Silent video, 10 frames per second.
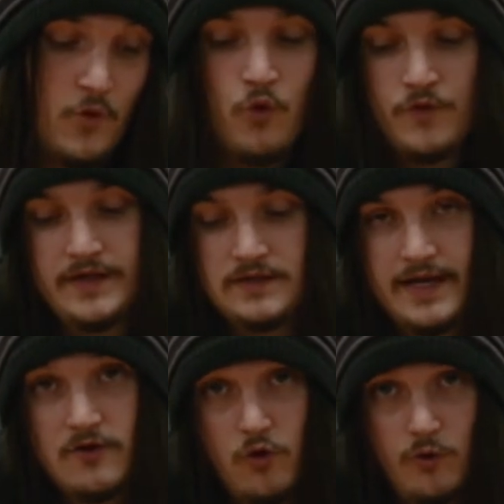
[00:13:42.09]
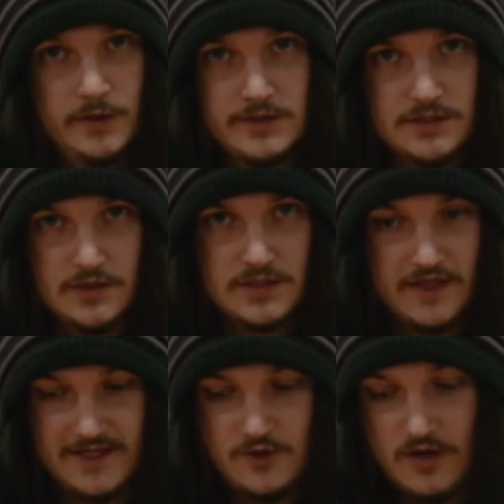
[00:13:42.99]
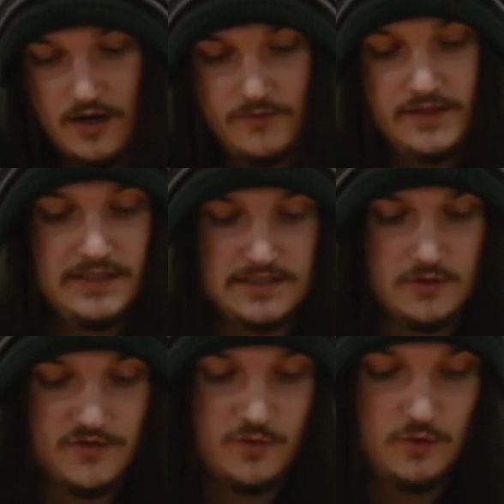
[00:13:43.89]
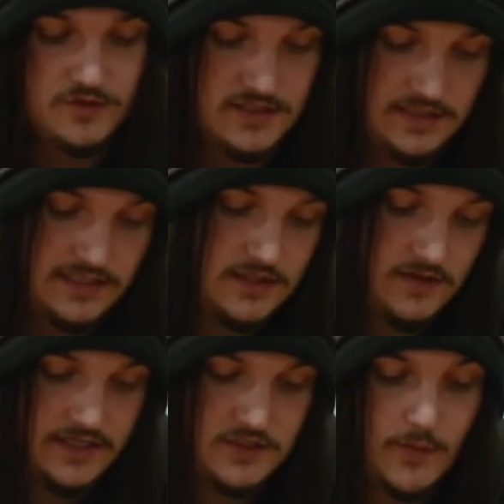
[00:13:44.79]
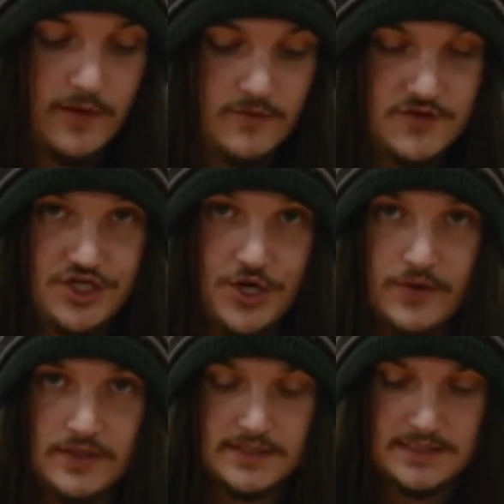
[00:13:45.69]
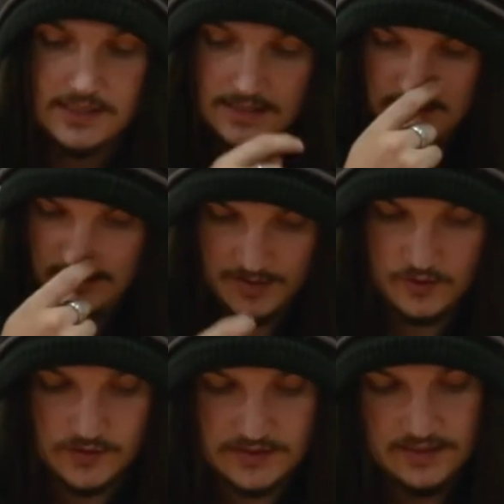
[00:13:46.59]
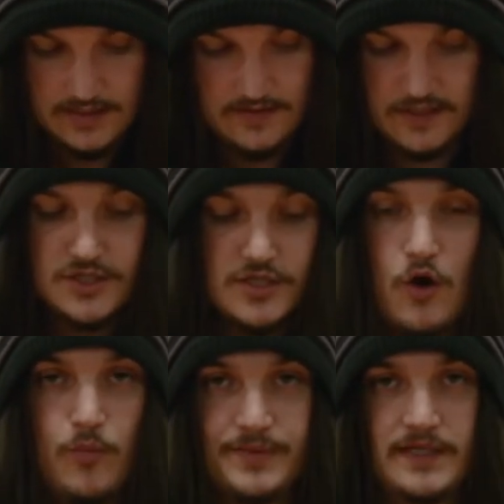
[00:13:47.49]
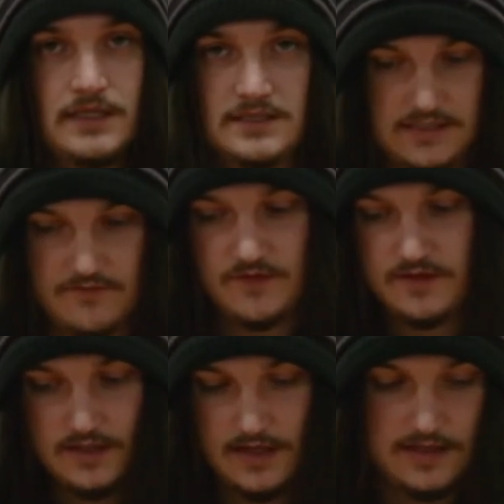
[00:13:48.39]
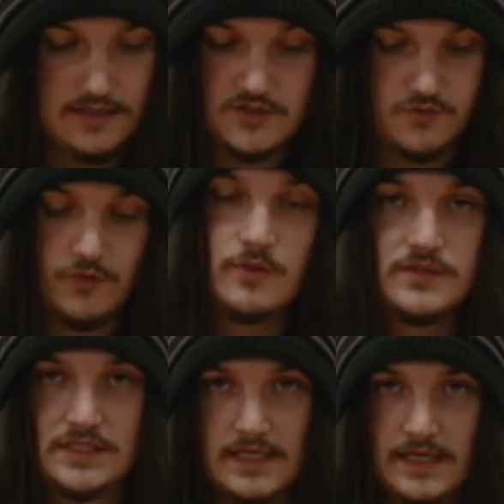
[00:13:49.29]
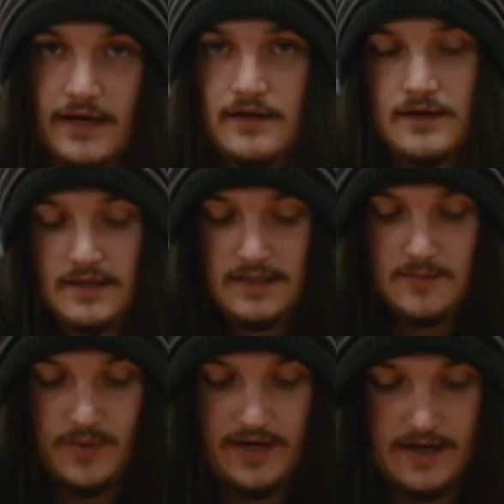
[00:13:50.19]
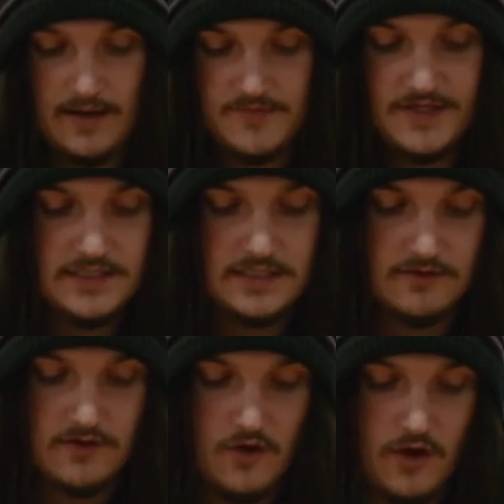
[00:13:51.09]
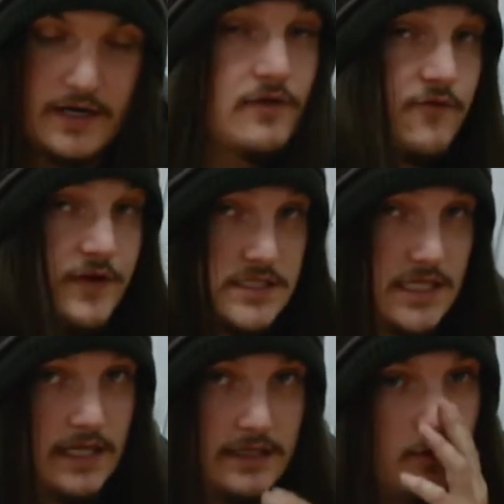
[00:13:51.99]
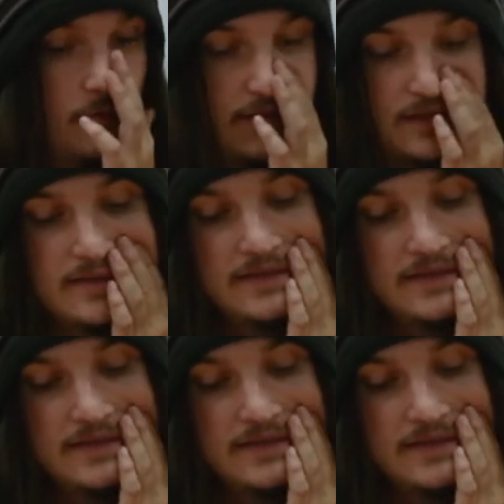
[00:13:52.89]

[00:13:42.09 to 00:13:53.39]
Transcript: Or they're like coolers, because like you can't really deal with coolers unless you like swing with Jirens, because they just cold bloodlust everything and just ruins the deck. But these kind of fix it a little bit.